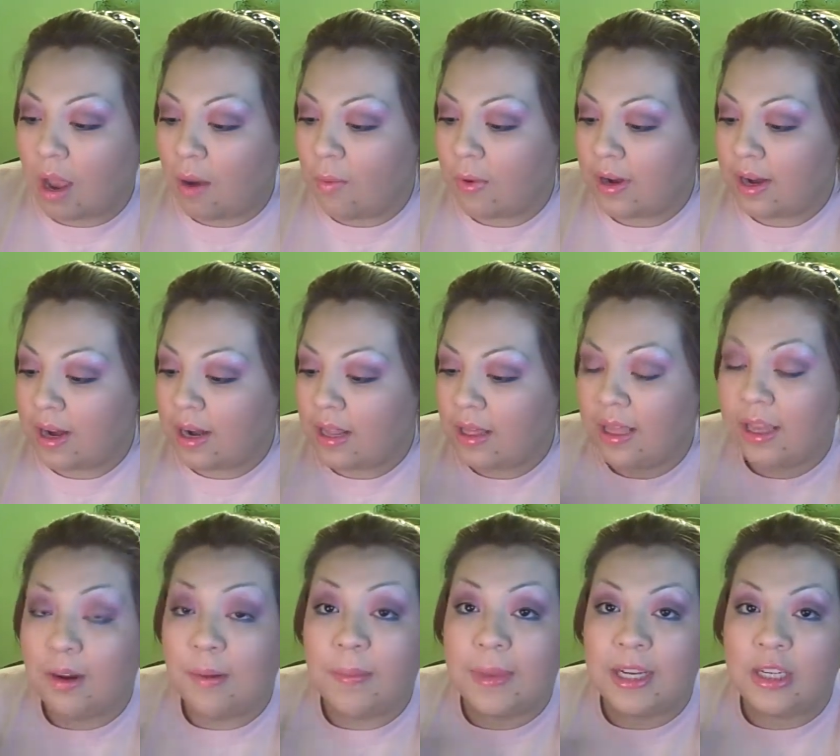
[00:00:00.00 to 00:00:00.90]
I want it a
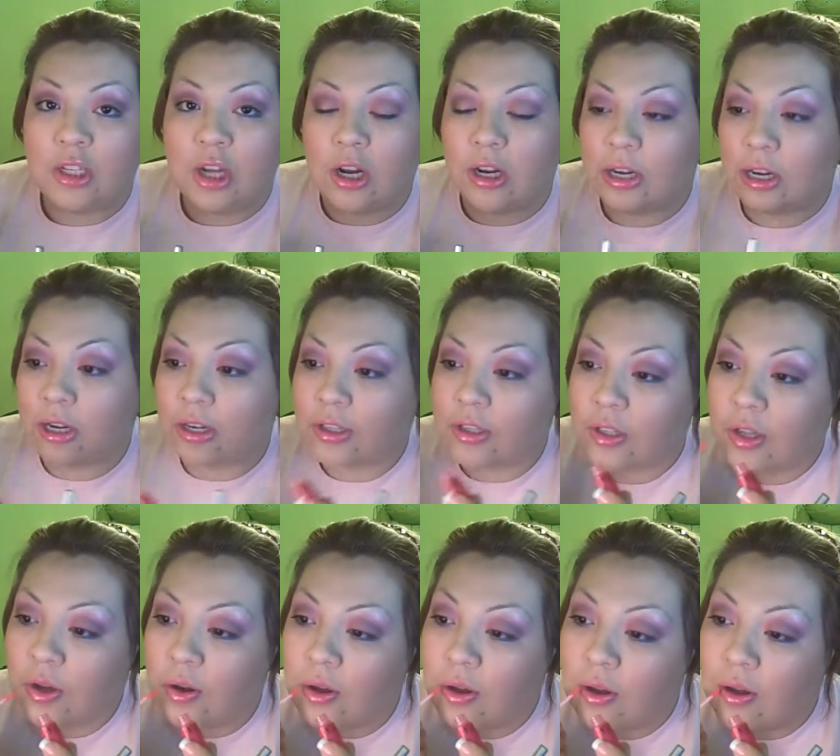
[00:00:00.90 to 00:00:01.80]
little bit darker,
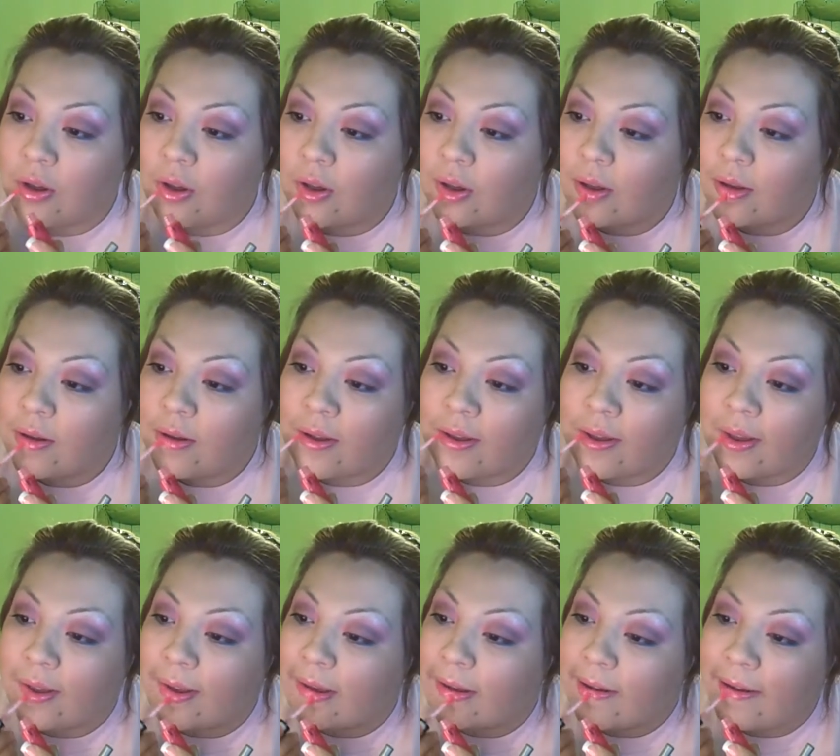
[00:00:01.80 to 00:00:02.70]
so I'm
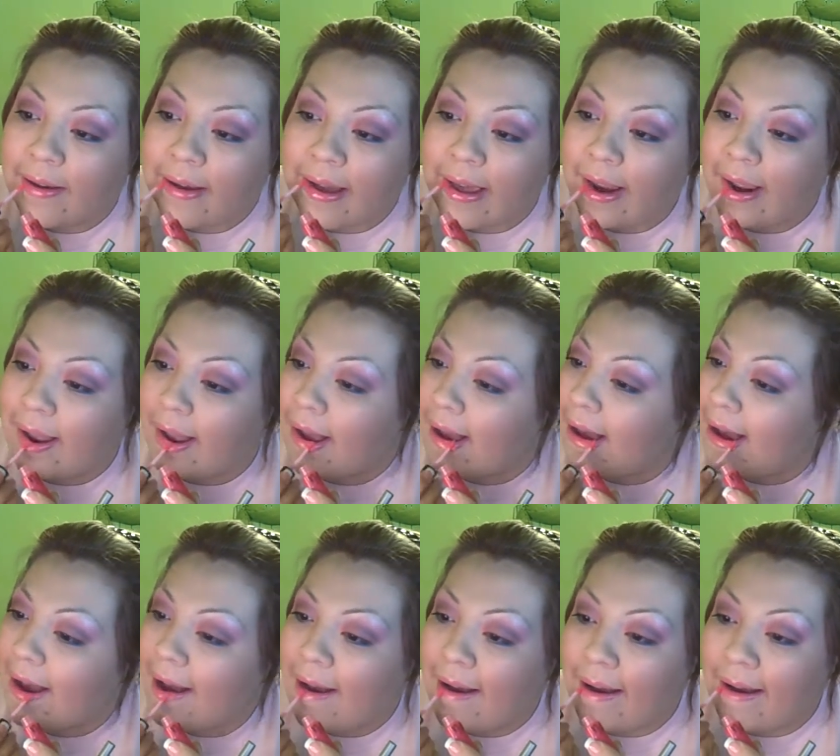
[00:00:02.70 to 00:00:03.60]
gonna
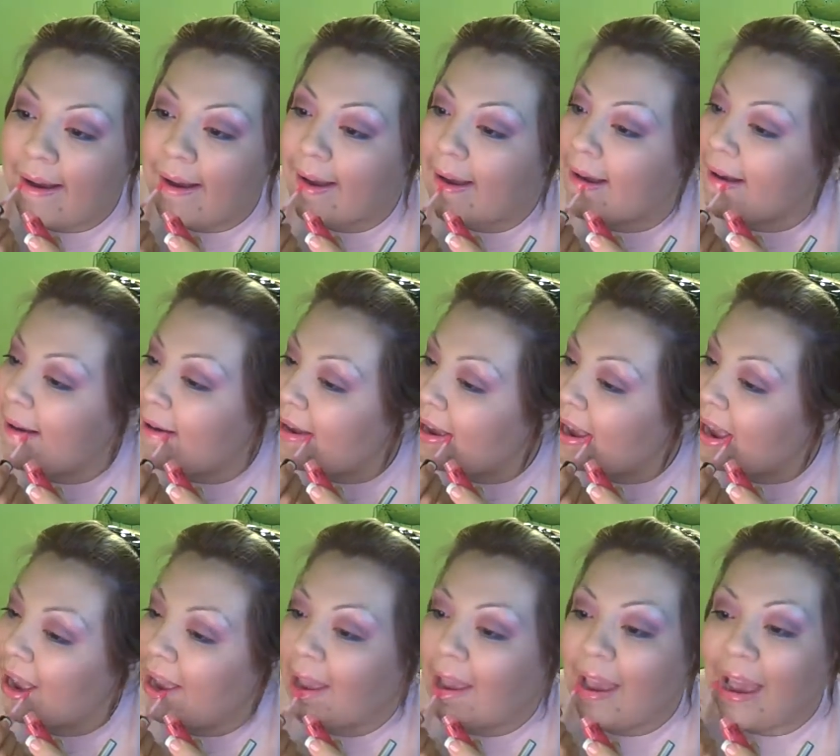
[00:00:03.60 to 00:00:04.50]

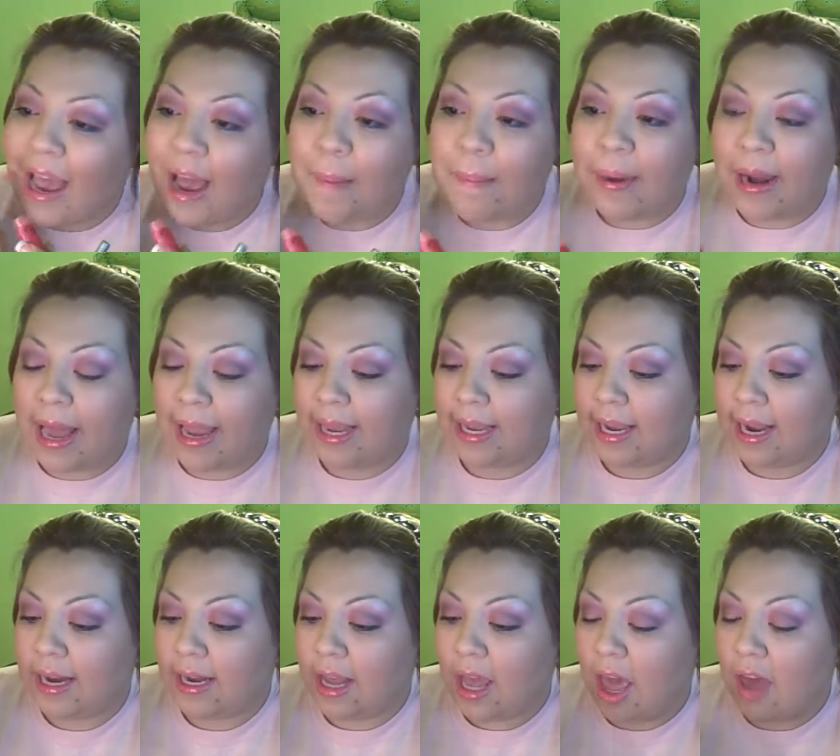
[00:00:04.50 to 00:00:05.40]
apply it
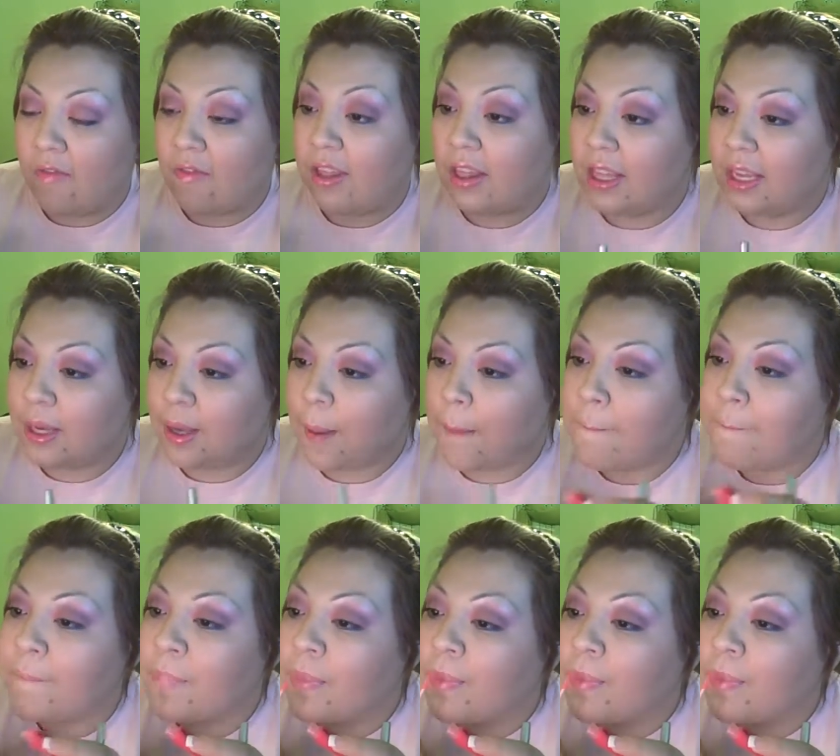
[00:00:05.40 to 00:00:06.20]
kind of heavily.